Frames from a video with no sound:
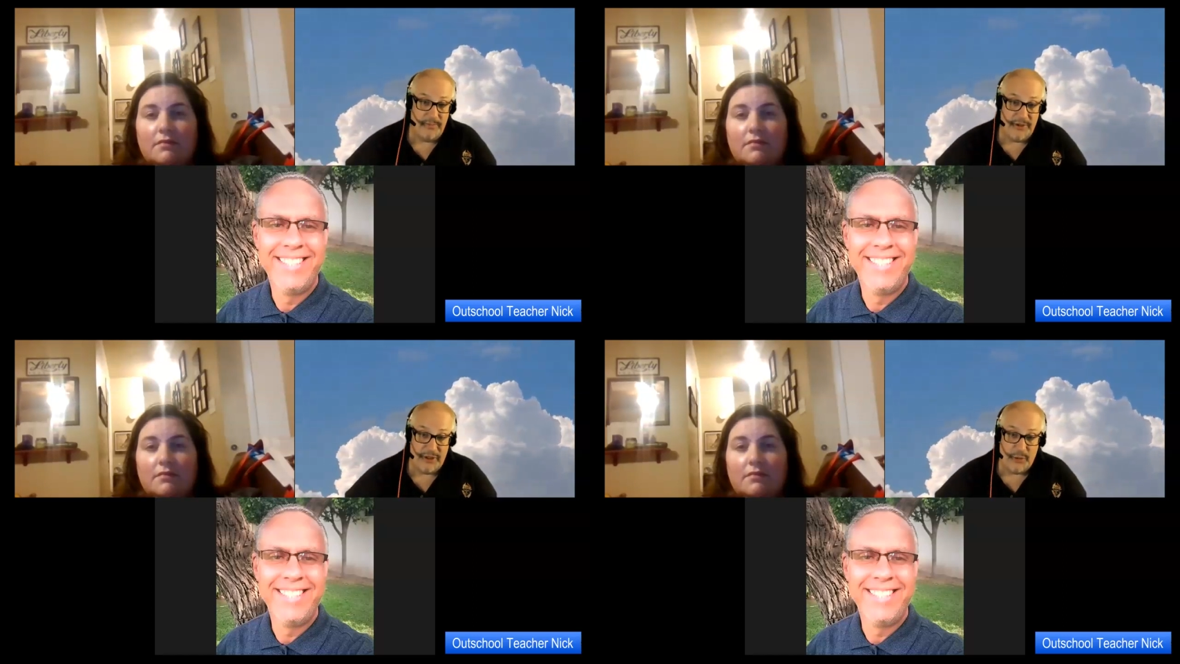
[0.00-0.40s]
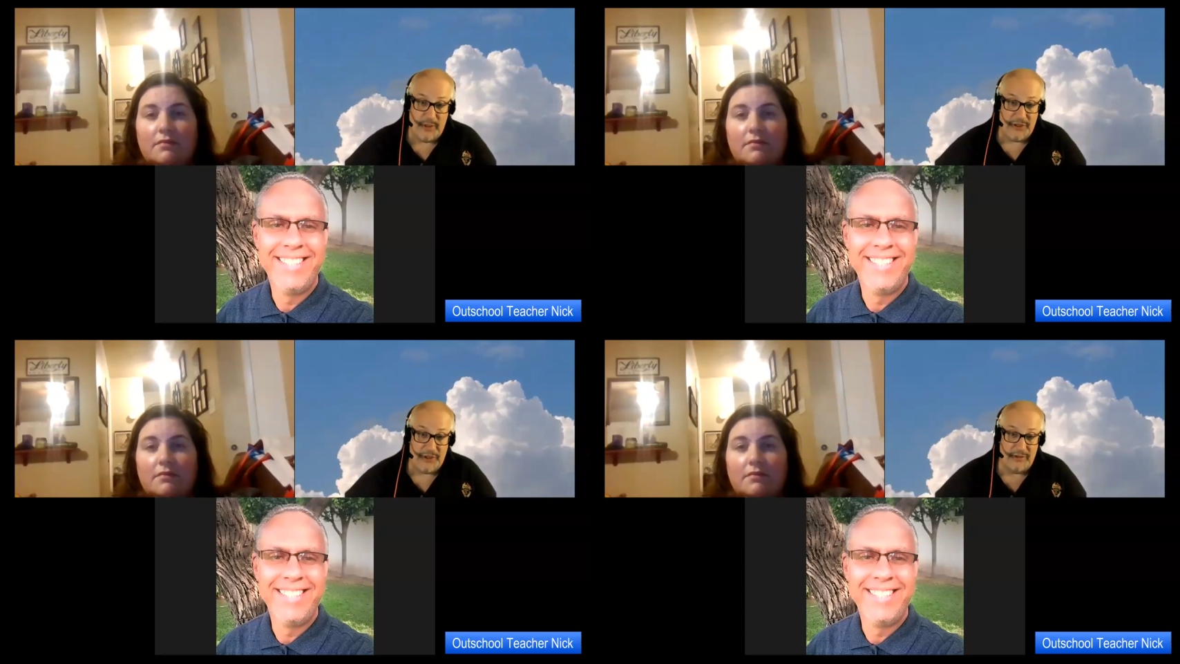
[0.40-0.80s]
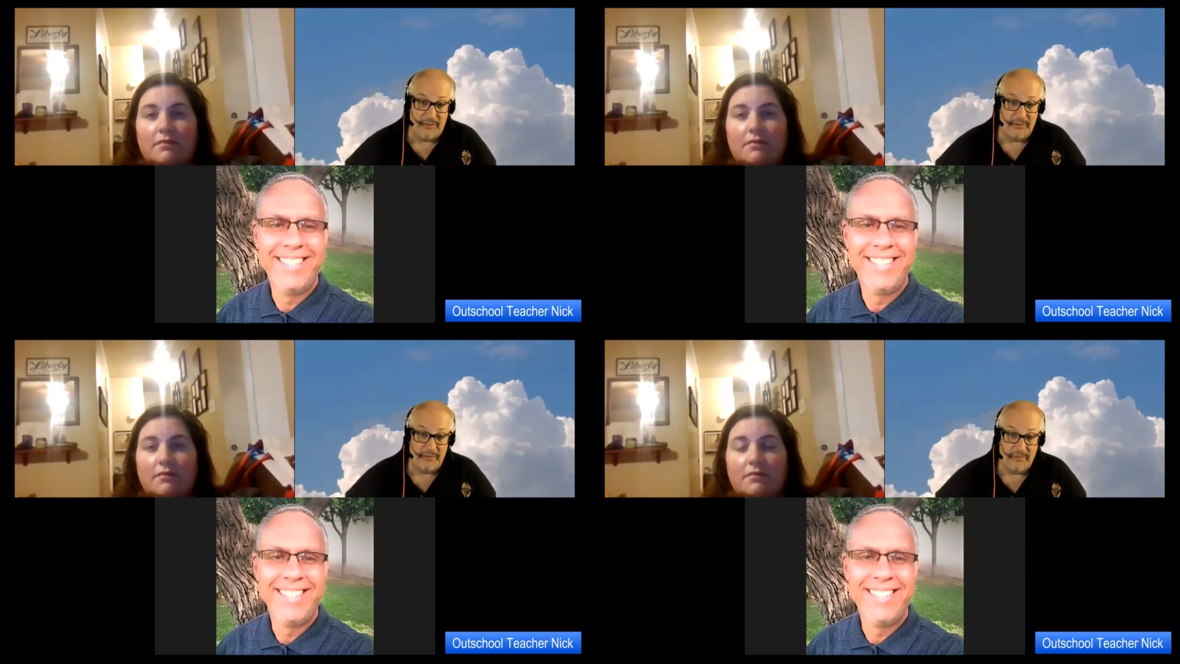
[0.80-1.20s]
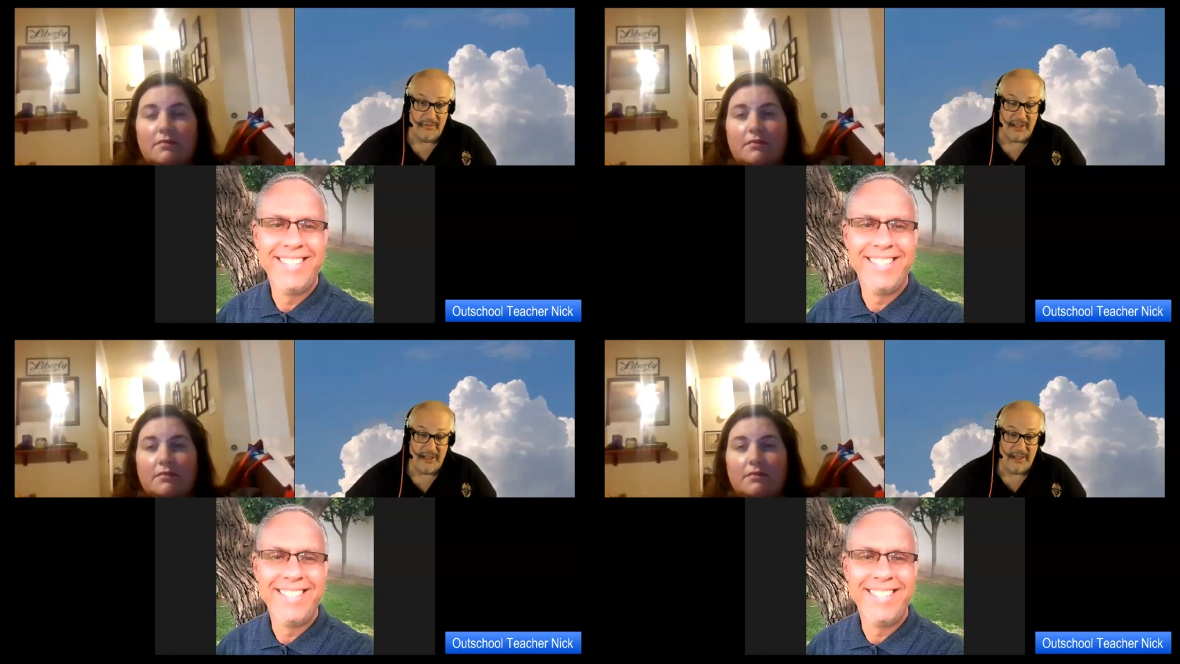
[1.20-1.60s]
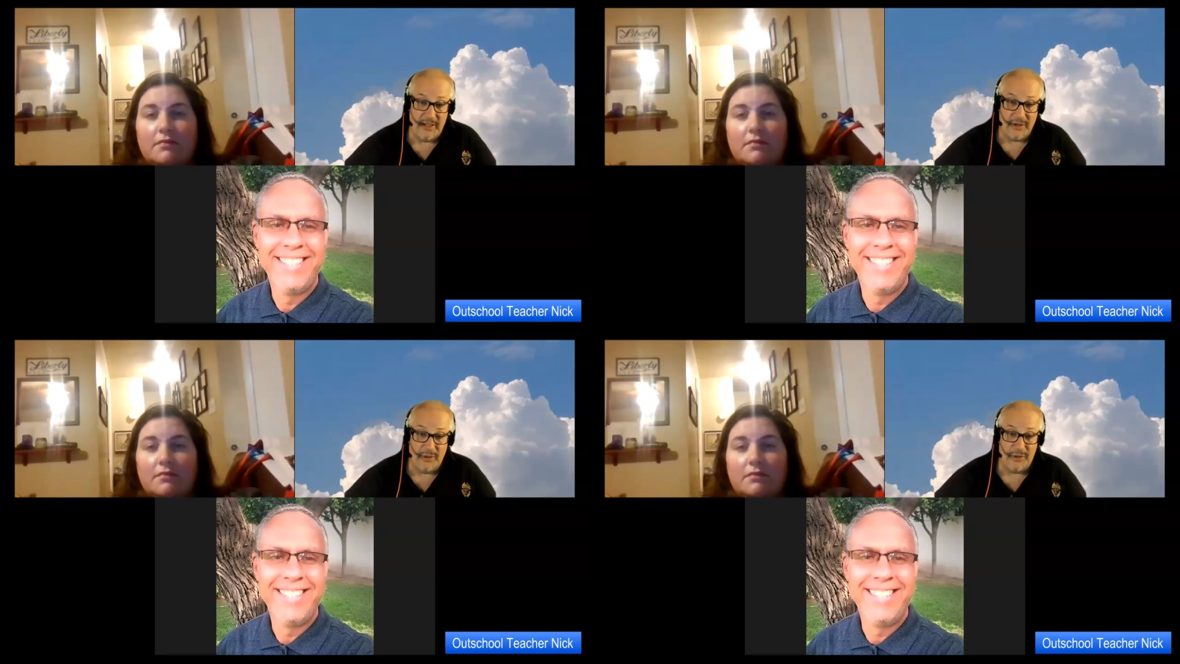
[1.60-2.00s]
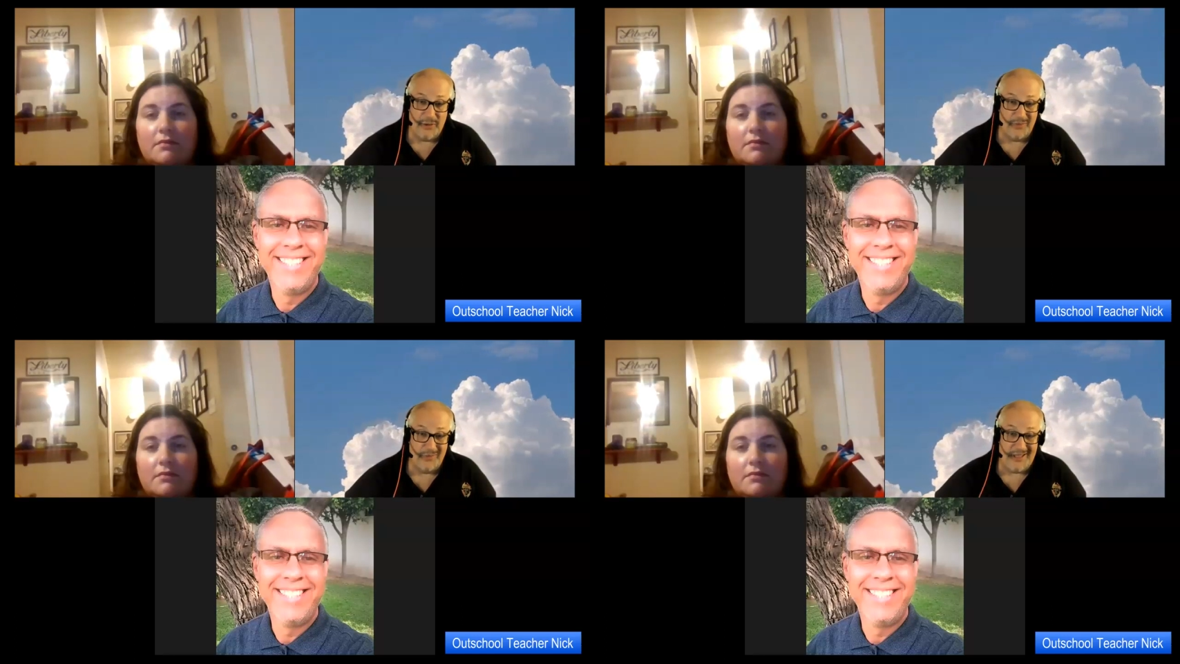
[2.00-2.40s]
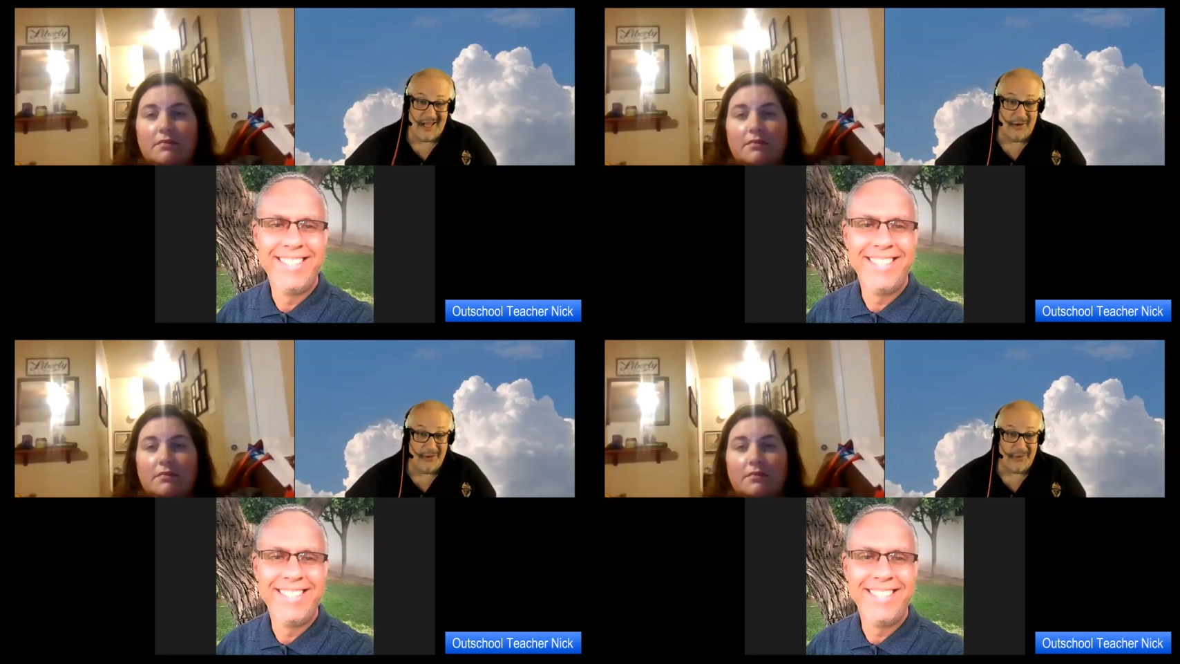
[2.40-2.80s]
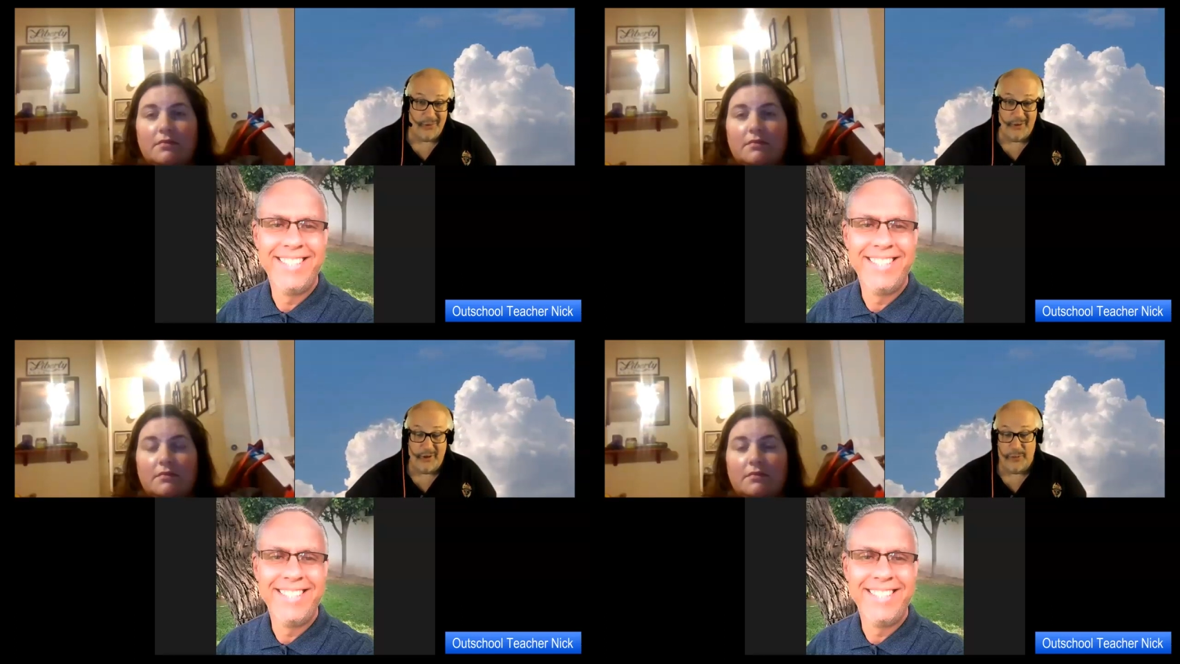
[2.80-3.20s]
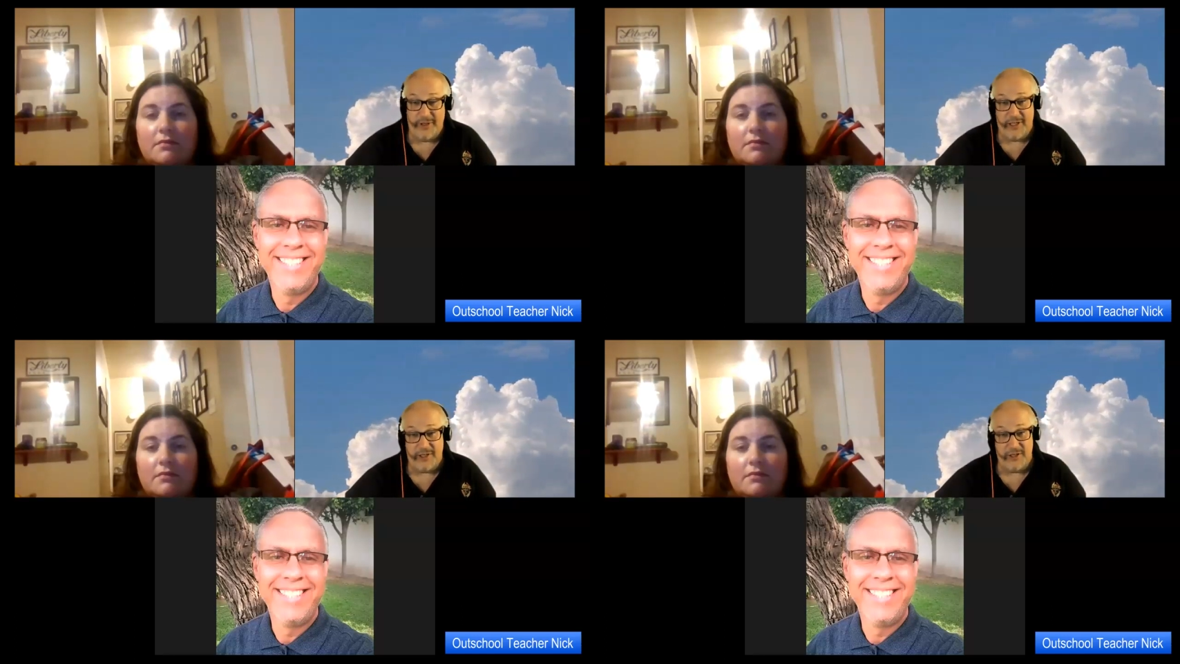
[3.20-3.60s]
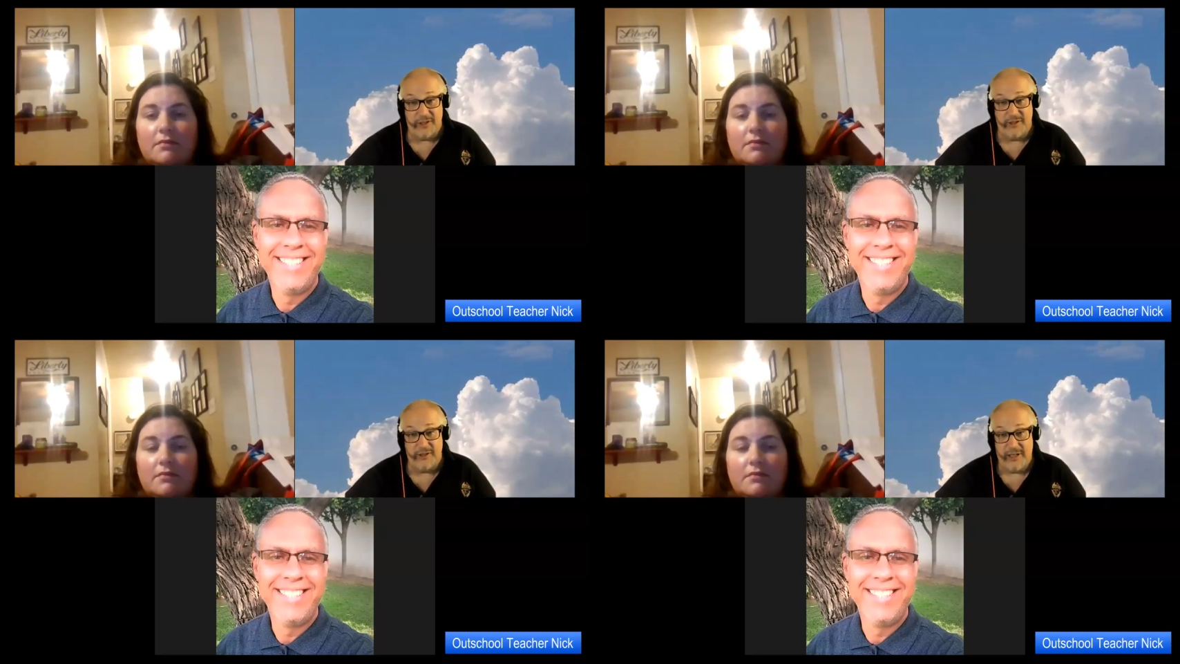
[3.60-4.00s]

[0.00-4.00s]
Speaker 1: situation goes south, where we hope it doesn't,